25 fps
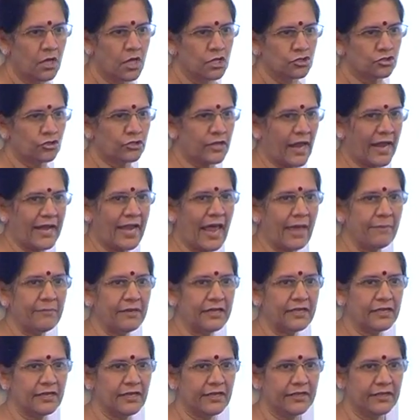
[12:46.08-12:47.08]
So
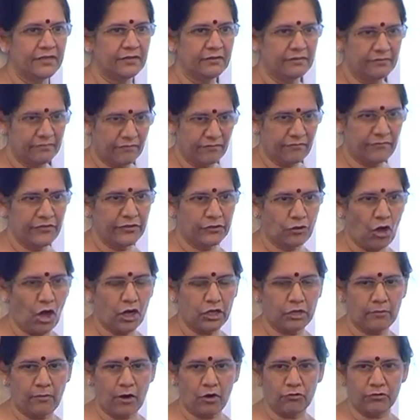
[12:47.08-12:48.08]
dynamically, we talked
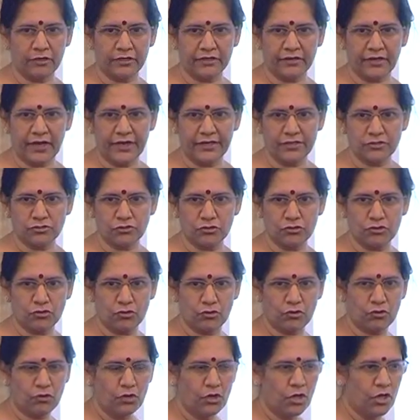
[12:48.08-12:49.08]
about it, right? So
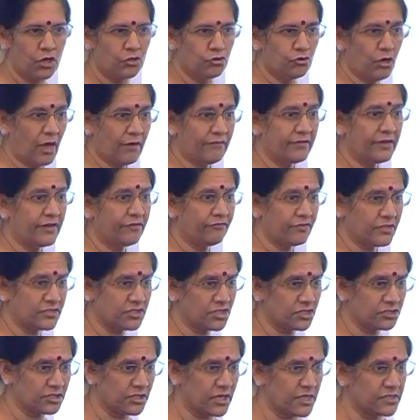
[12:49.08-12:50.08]
you have an
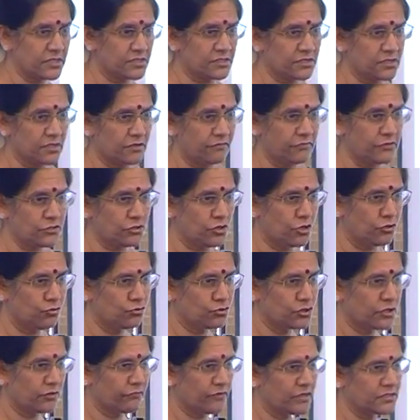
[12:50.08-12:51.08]
infrastructure as a service, you're
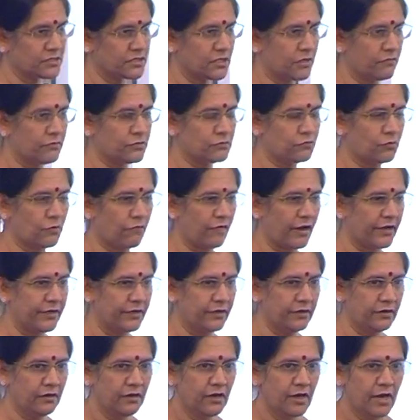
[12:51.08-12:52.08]
using one service
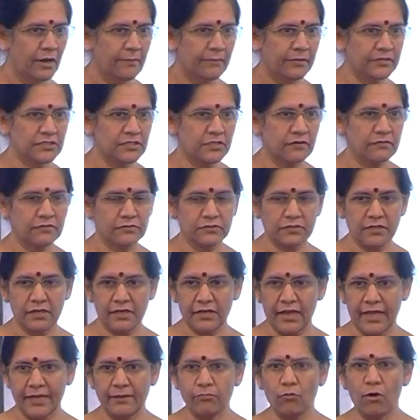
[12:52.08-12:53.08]
provider,
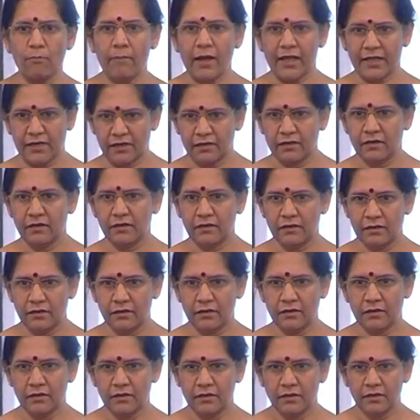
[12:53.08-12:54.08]
like mobile.
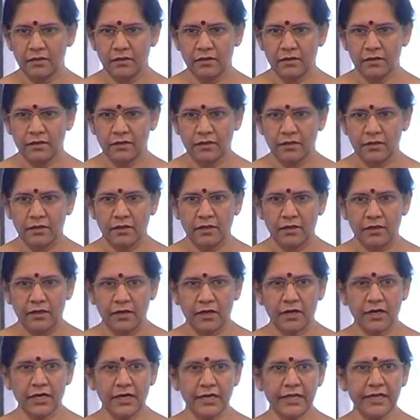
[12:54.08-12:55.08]

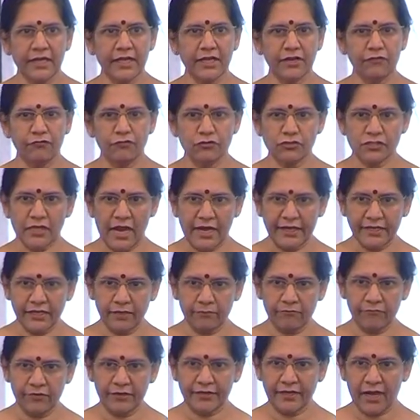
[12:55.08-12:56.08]
Earlier, if you signed
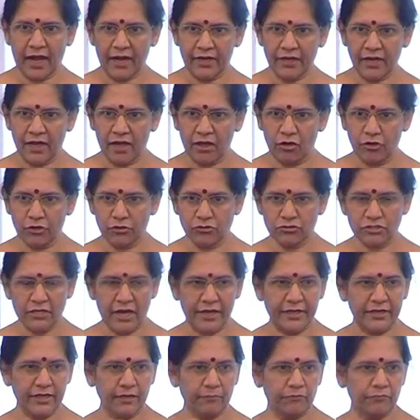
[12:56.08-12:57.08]
up with Tata, you
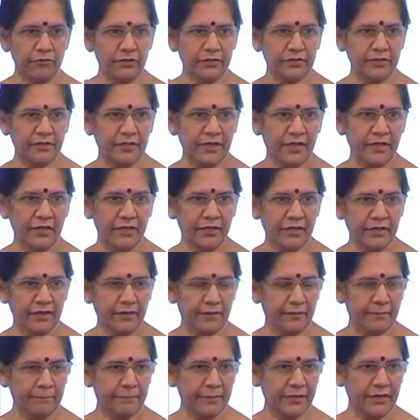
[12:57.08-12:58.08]
signed up with
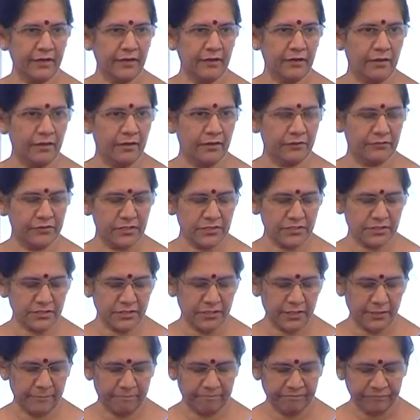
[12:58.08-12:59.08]
this
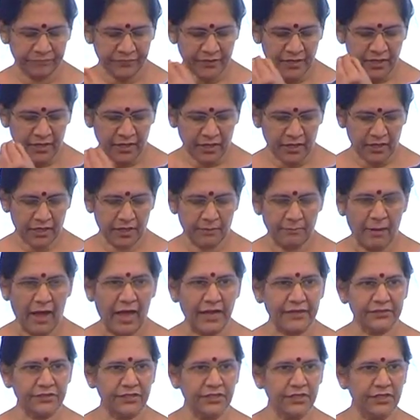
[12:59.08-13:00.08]

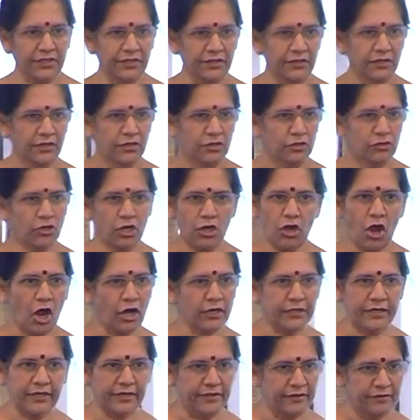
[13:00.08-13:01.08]
Bharti, you're
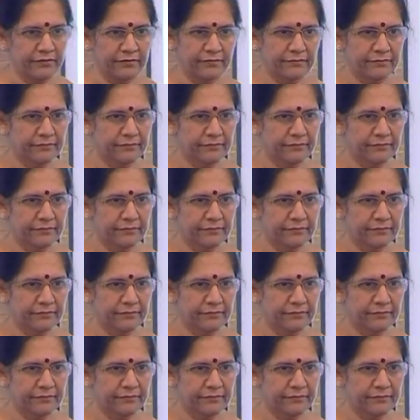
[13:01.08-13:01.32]
logged in.